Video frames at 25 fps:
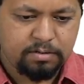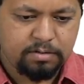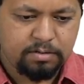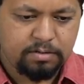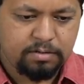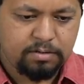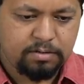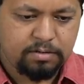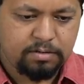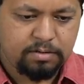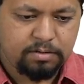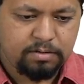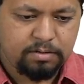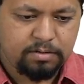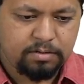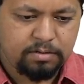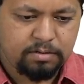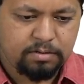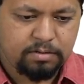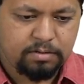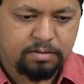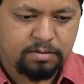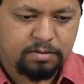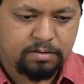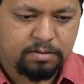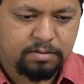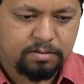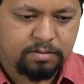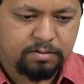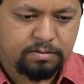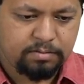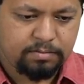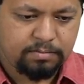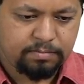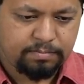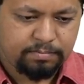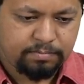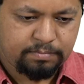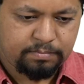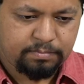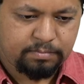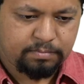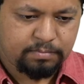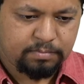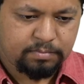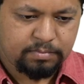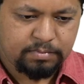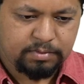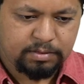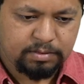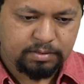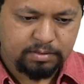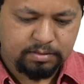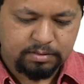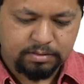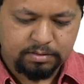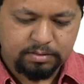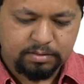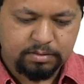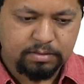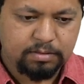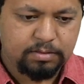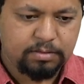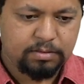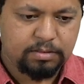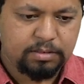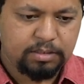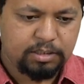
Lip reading: Nothing is said.